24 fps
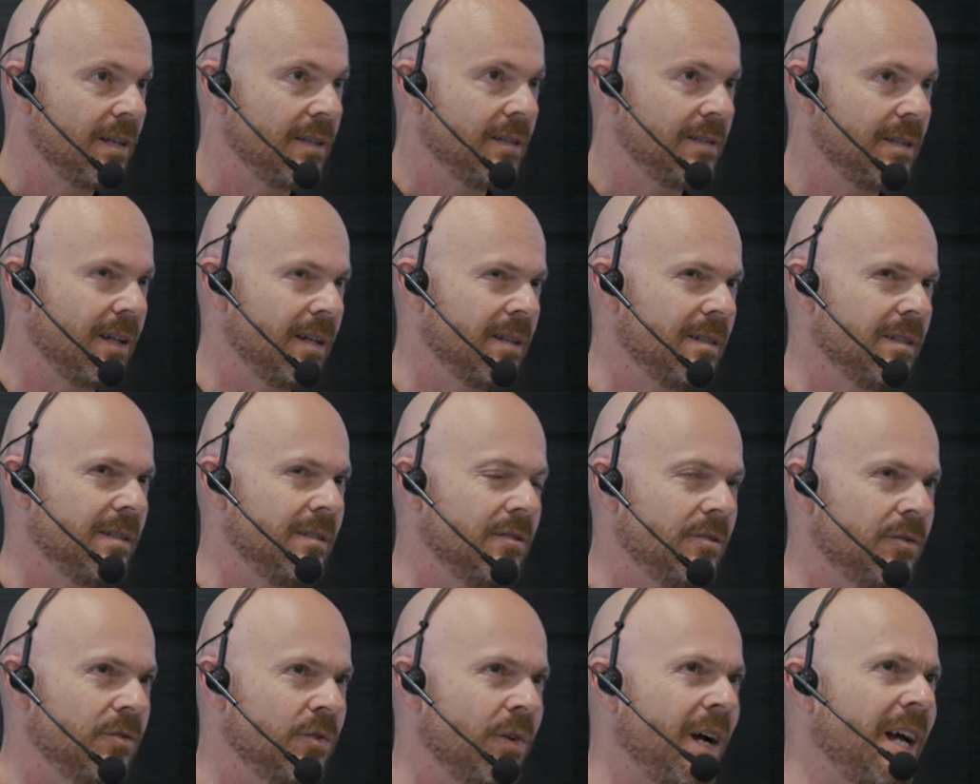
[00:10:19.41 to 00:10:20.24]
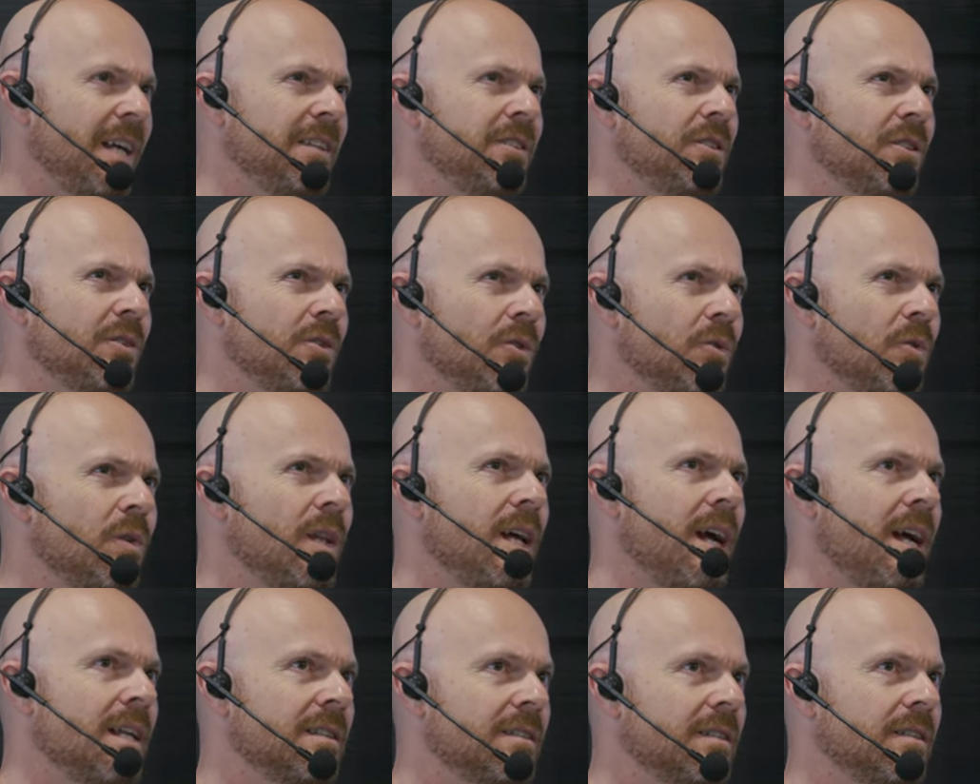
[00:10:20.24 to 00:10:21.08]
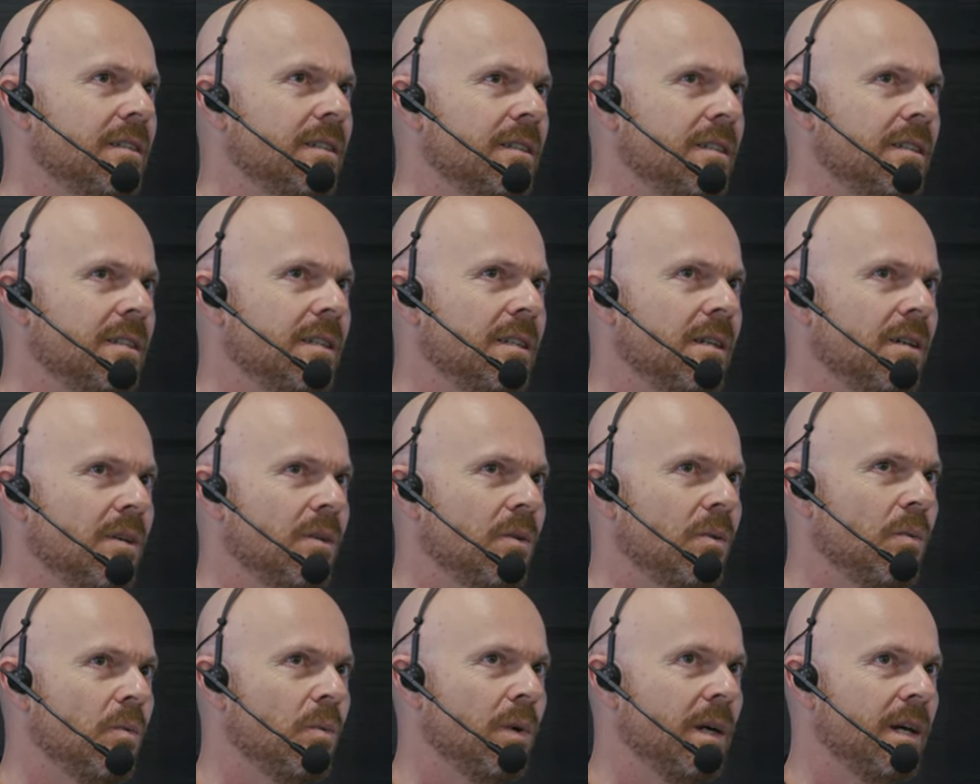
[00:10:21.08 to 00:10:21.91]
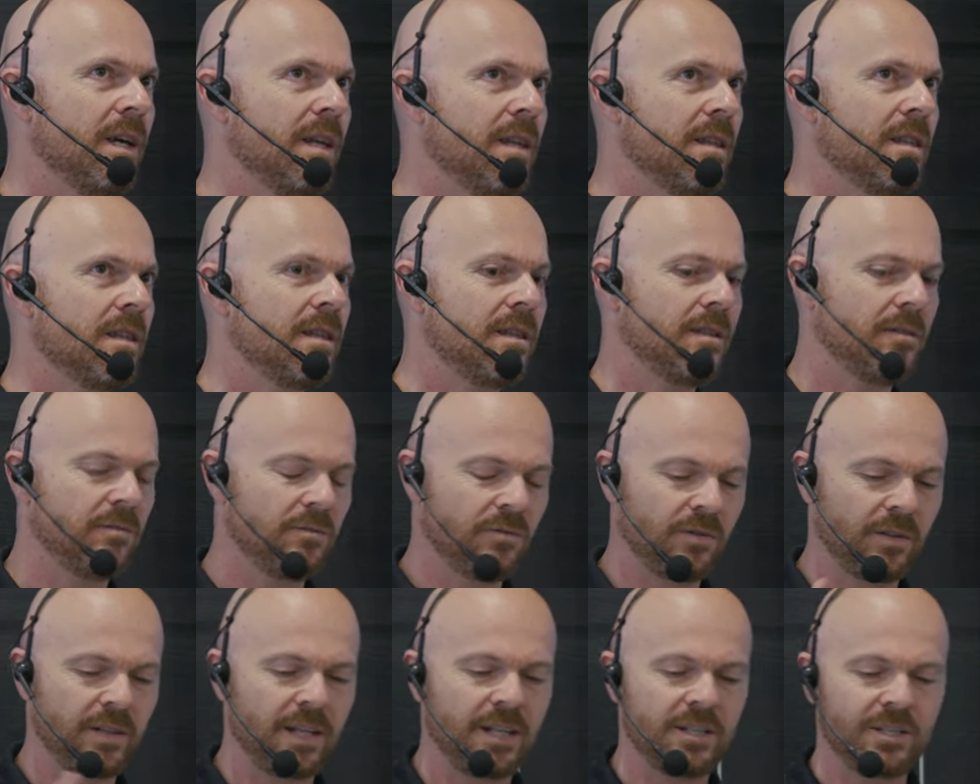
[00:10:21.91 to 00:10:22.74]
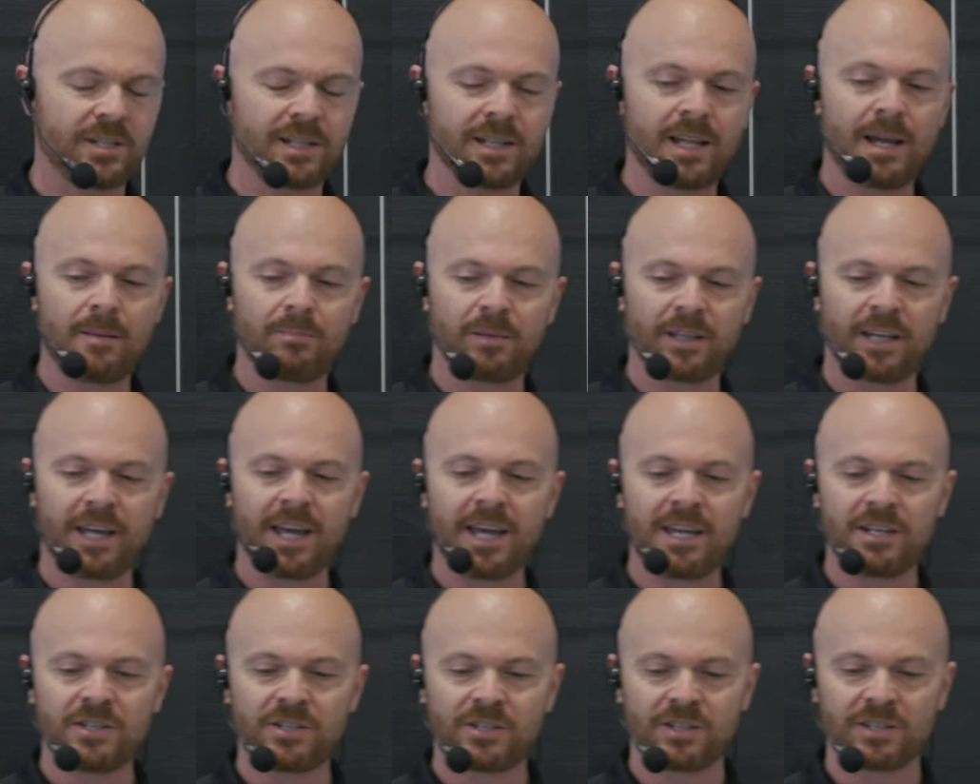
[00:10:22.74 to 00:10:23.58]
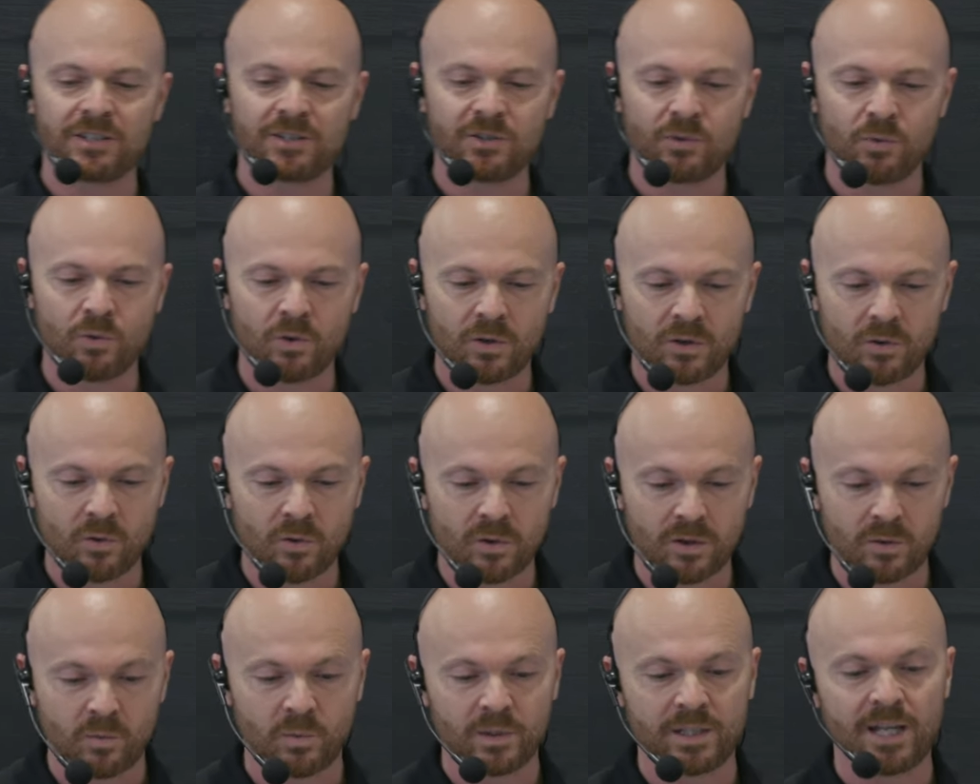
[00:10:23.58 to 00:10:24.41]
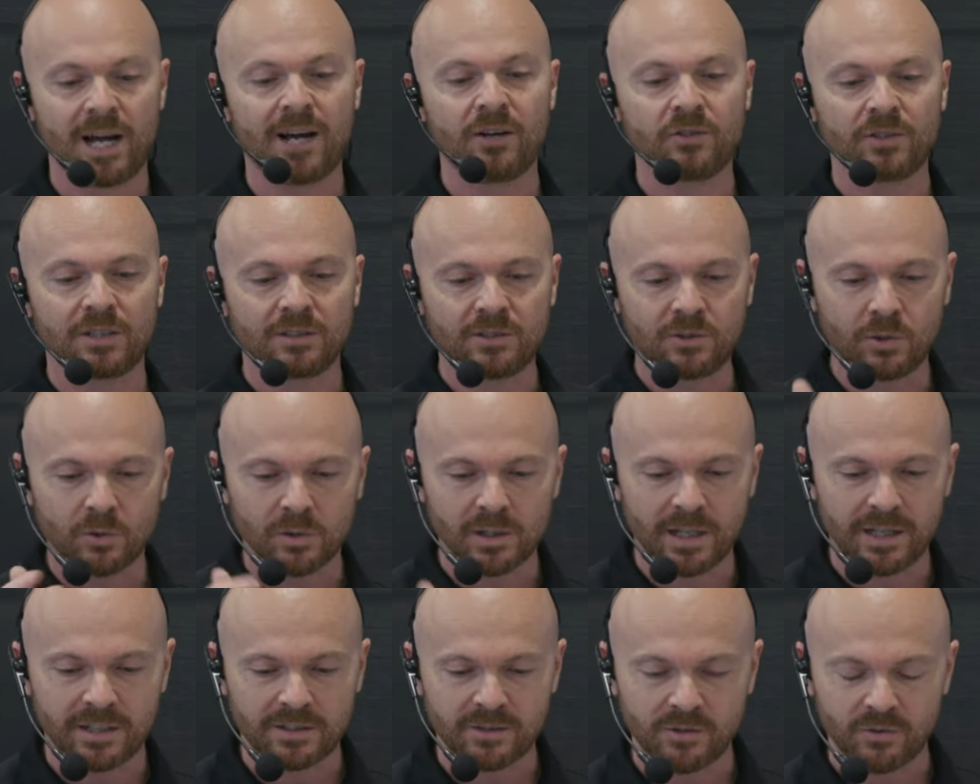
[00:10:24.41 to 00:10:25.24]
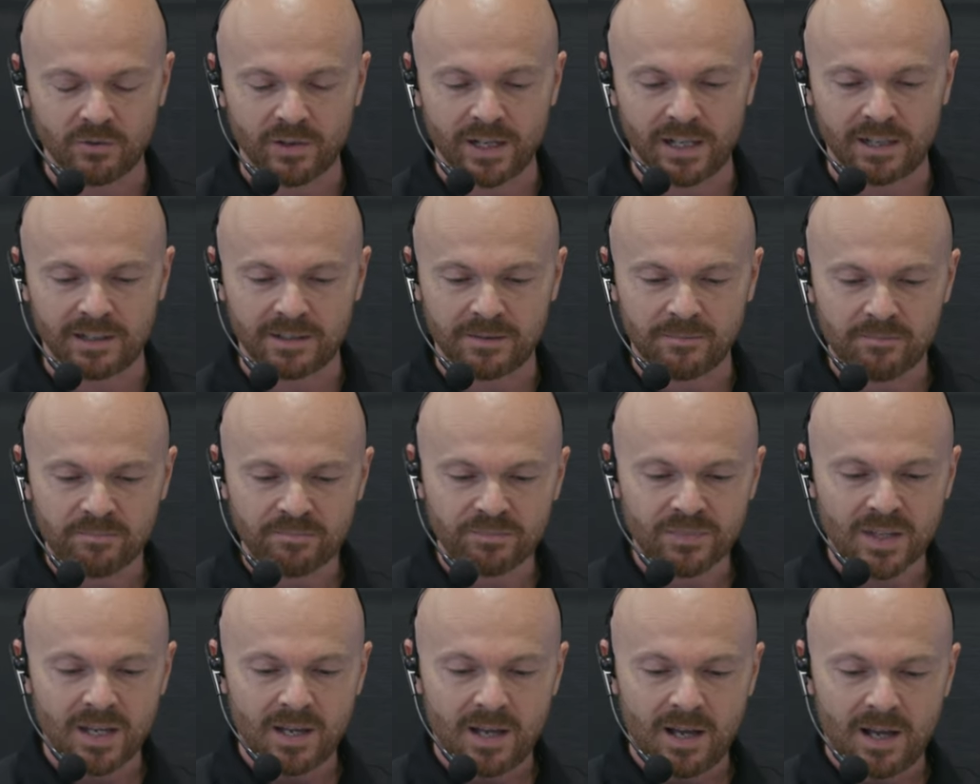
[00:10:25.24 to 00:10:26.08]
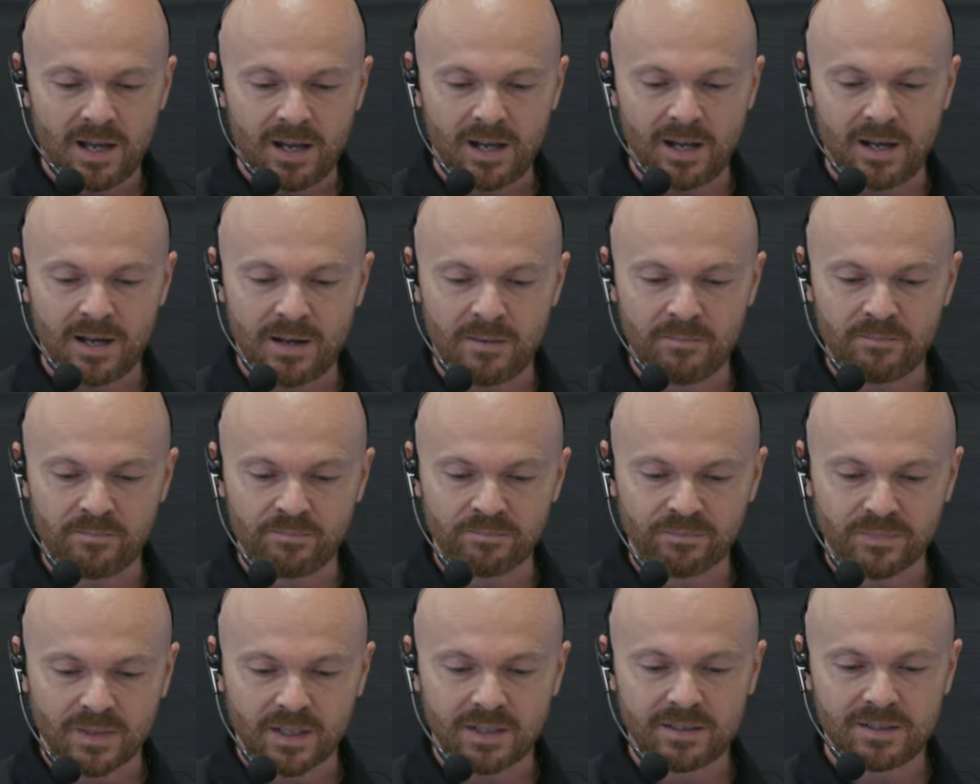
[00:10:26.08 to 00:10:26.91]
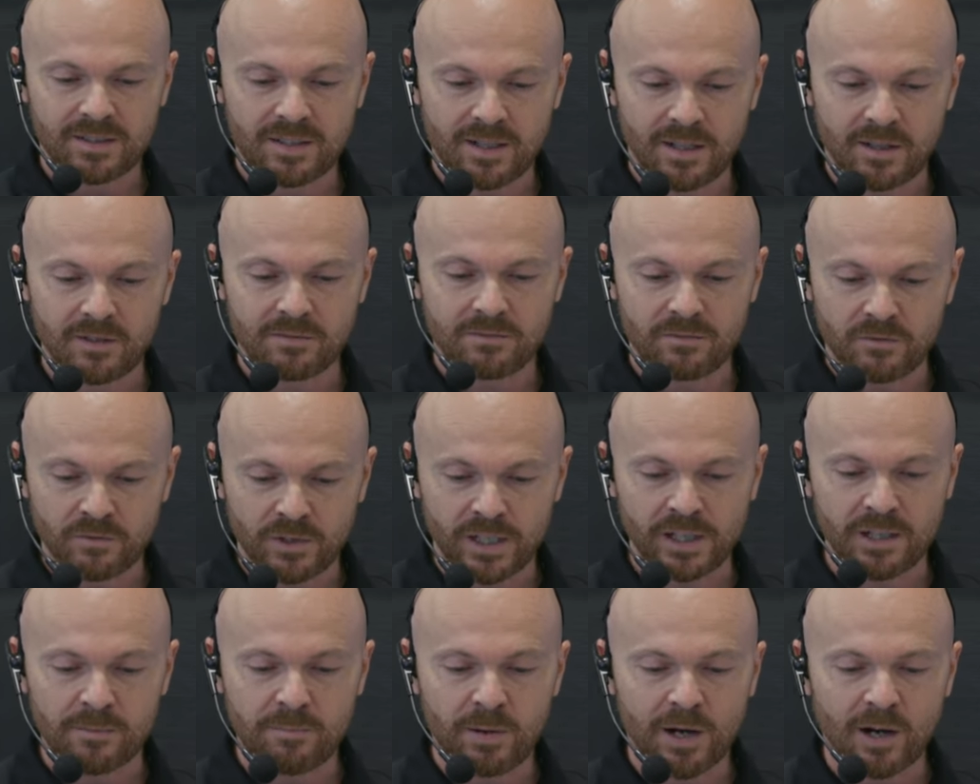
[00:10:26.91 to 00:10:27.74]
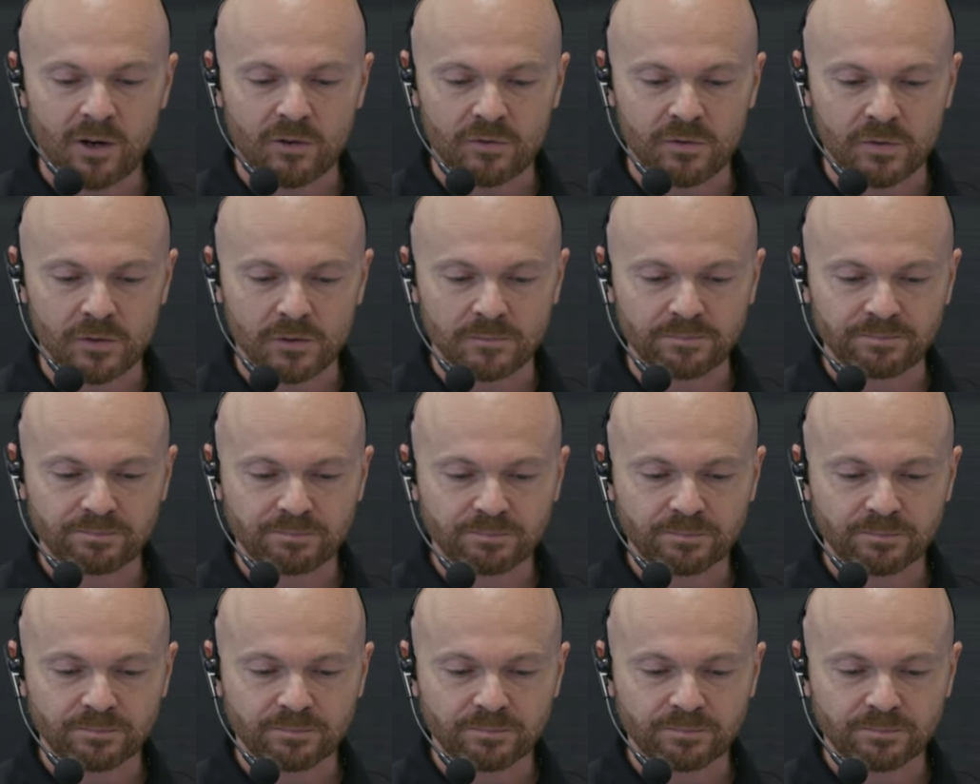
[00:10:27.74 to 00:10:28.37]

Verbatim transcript: So try to do that with traditional applications or, or without the tool like New Relic. Um, so really powerful.